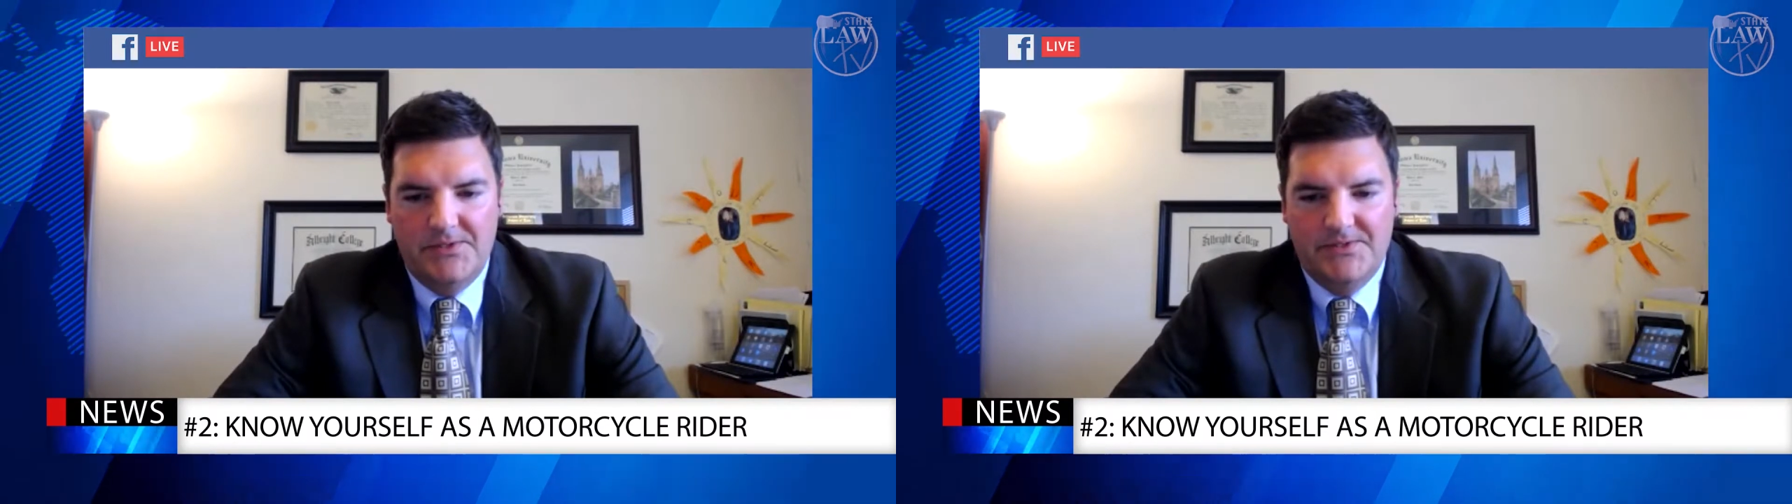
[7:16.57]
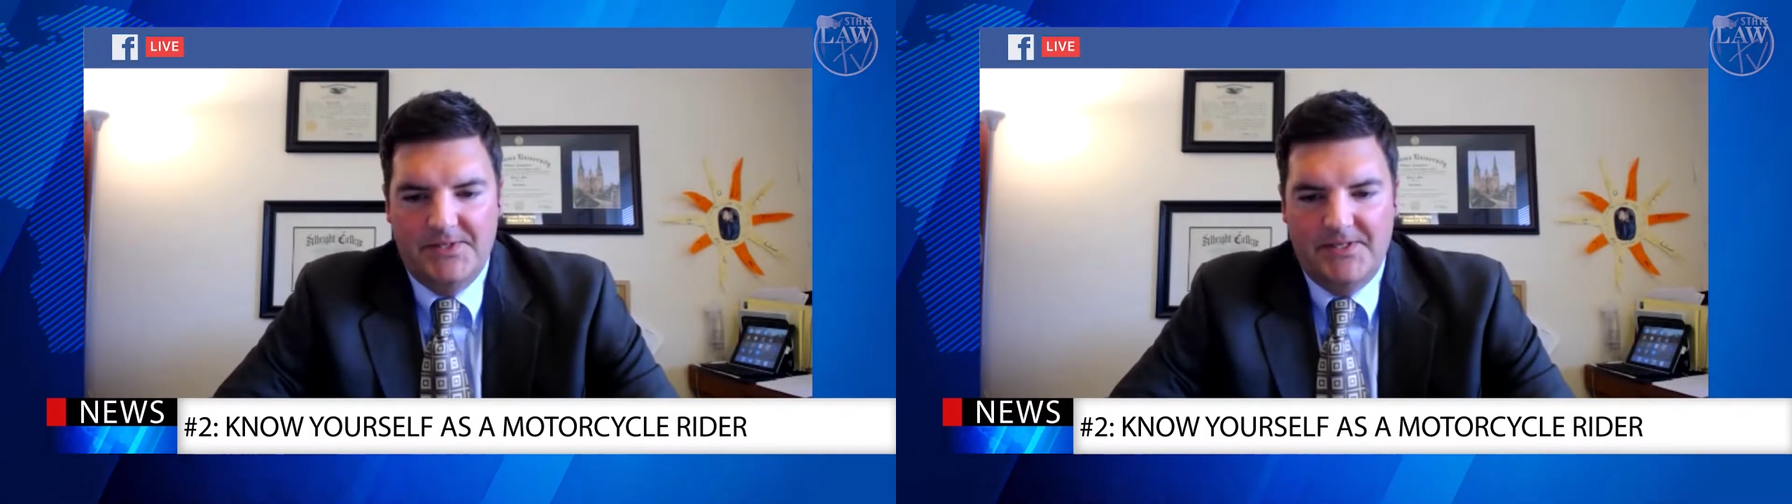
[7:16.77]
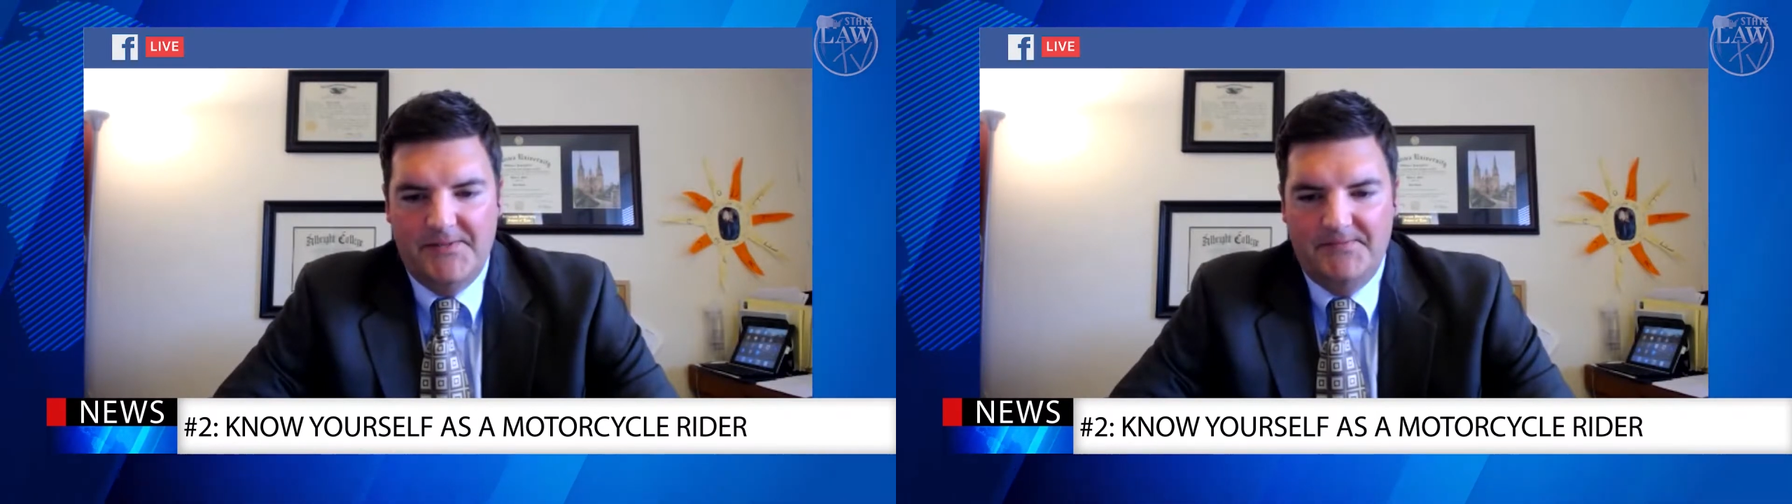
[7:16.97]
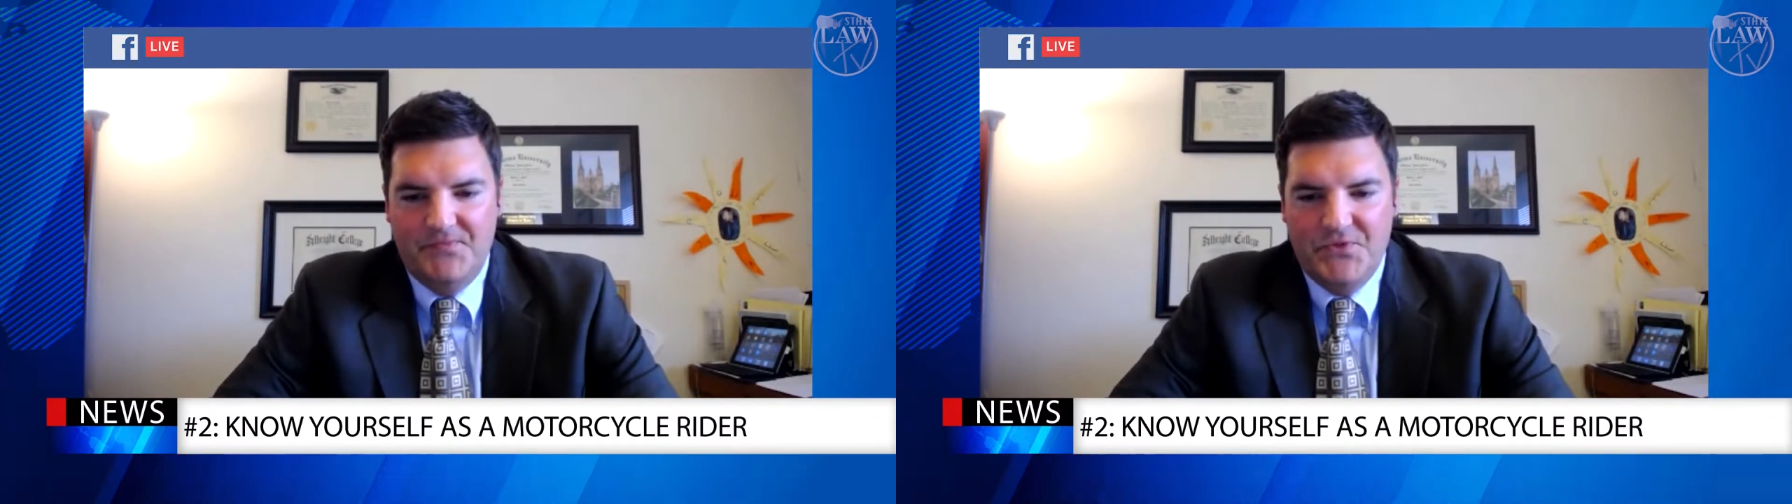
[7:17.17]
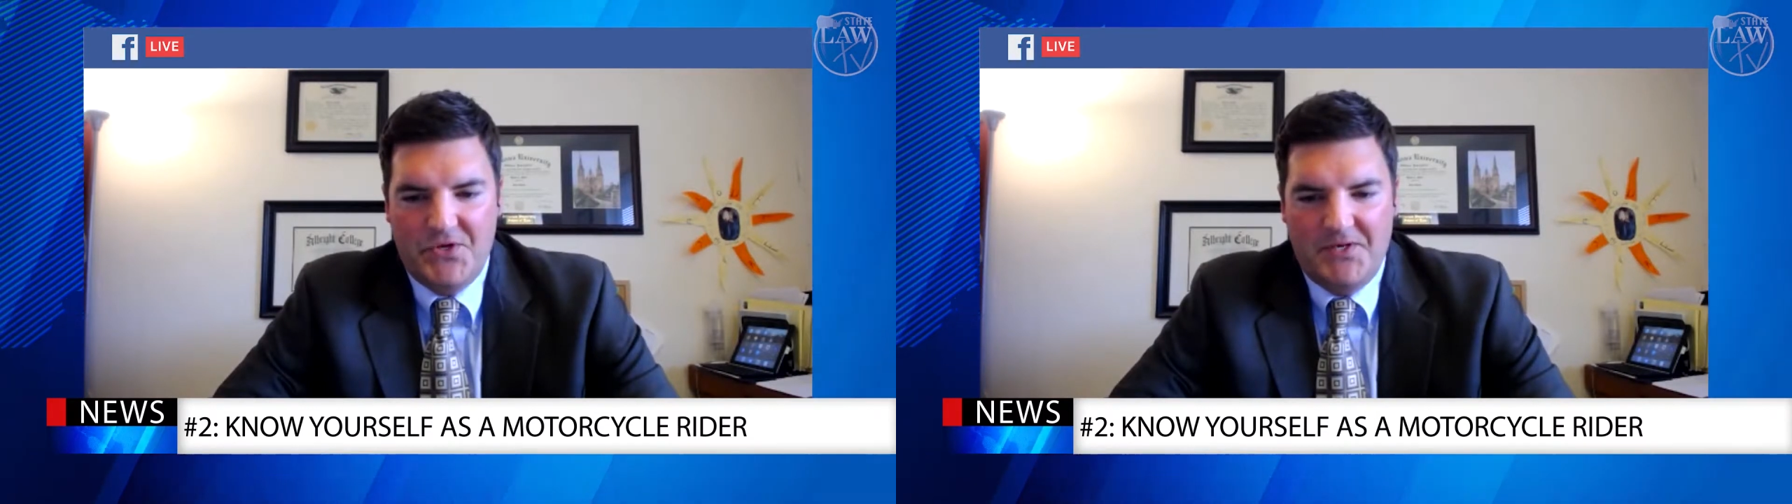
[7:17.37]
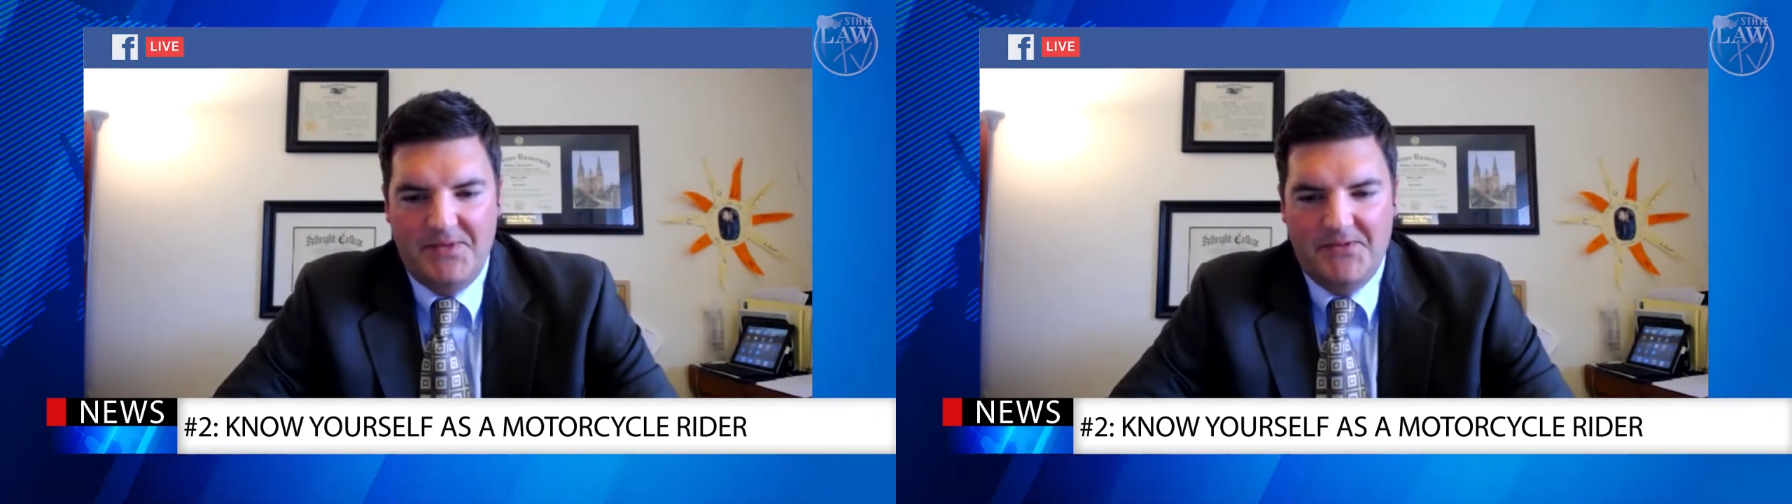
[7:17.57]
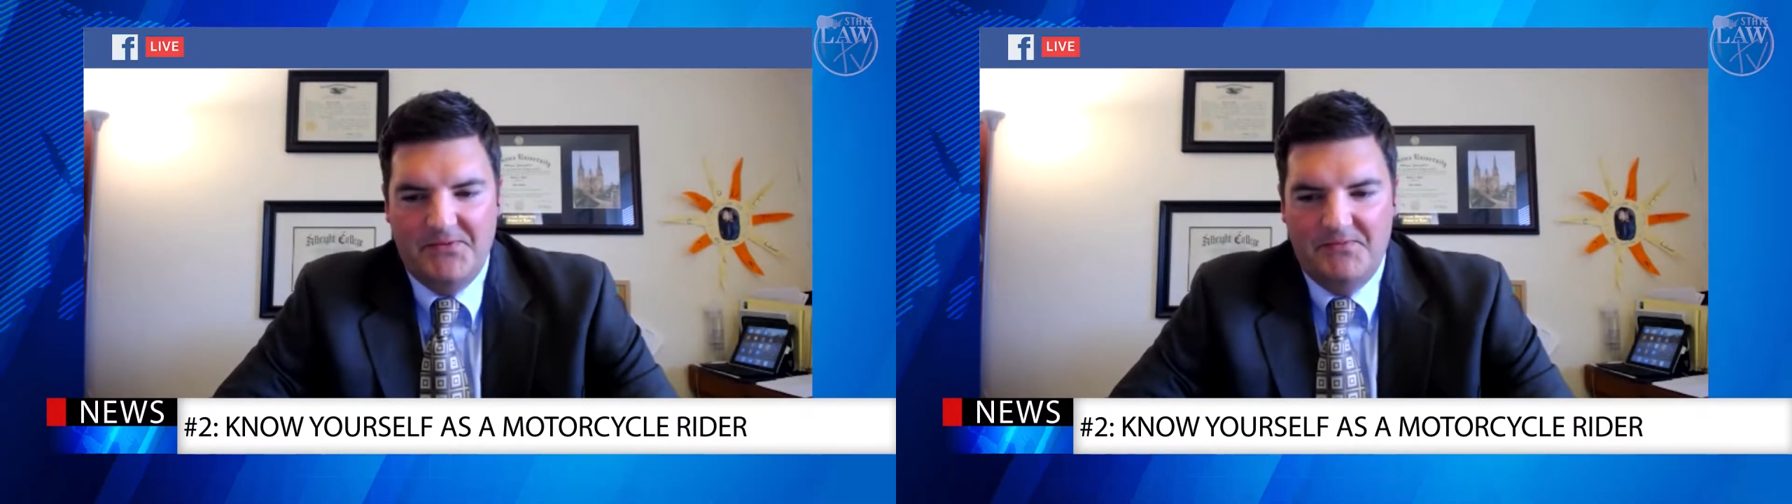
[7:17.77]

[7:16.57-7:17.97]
talk about